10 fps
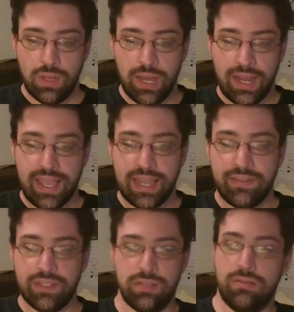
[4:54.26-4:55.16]
And I can't
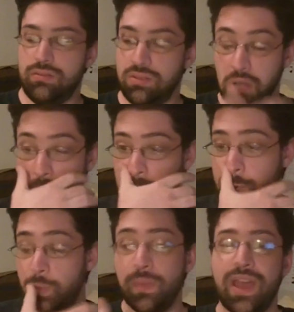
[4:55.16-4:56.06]
even start
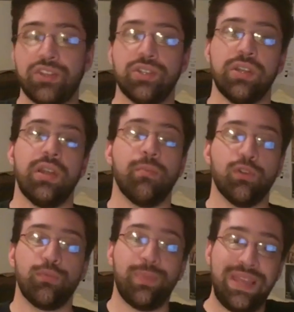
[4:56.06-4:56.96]
to imagine the number
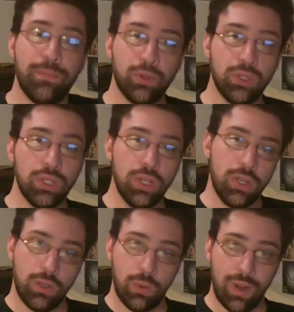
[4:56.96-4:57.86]
of people
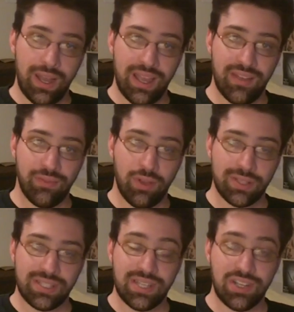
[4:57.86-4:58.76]
who I have
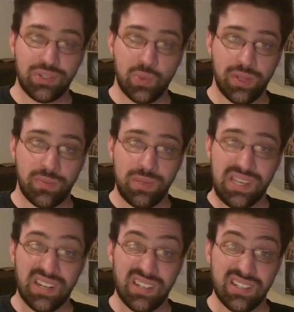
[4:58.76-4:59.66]
lost touch with
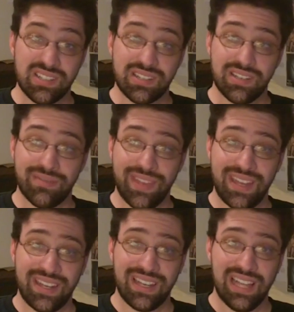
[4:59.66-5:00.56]
because of
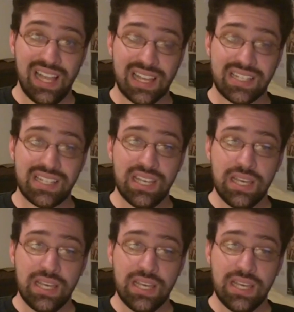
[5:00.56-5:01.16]
that neglect.